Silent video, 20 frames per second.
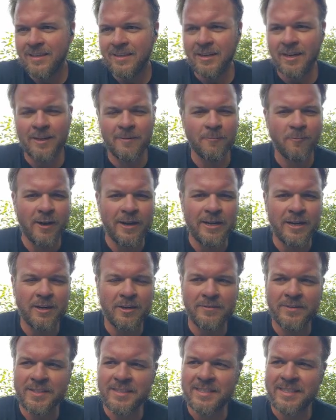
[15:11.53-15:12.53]
Got him right out
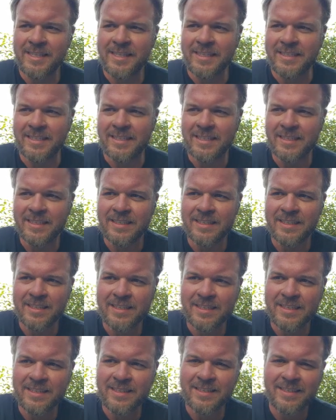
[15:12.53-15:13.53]
of his seat.
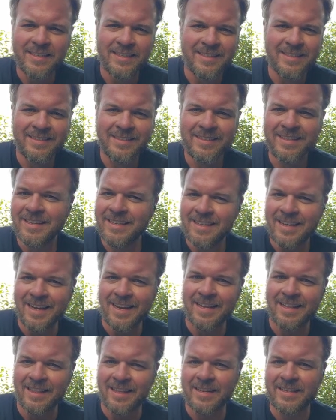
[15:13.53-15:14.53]

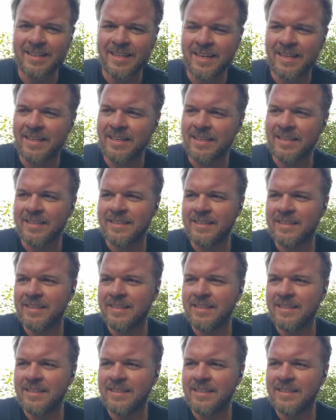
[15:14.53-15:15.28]
I like that hit.